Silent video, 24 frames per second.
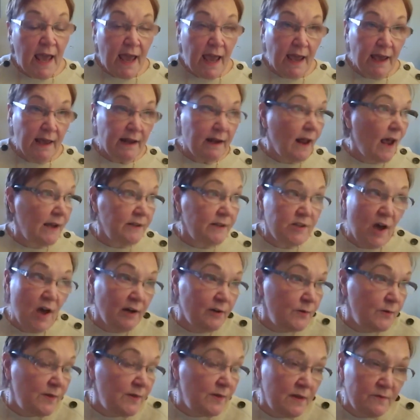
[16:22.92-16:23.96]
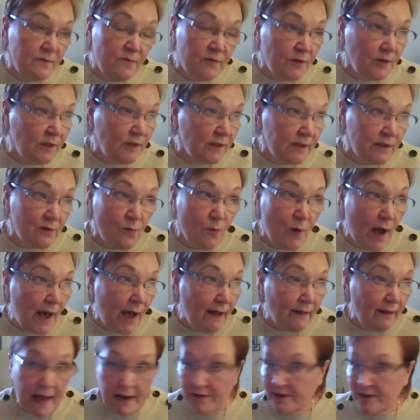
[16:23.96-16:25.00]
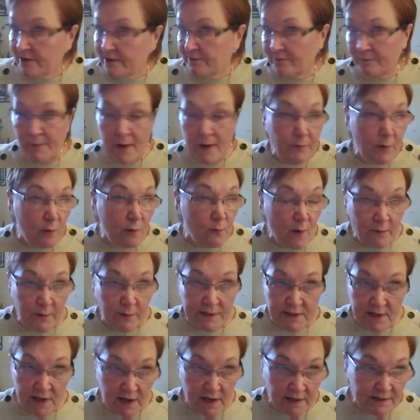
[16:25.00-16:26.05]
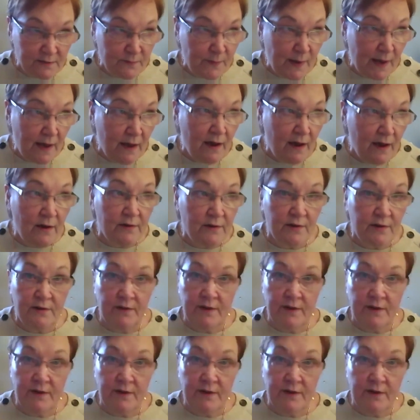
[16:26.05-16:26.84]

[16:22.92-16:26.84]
And I talked with him for a little while. I don't even remember what we talked about,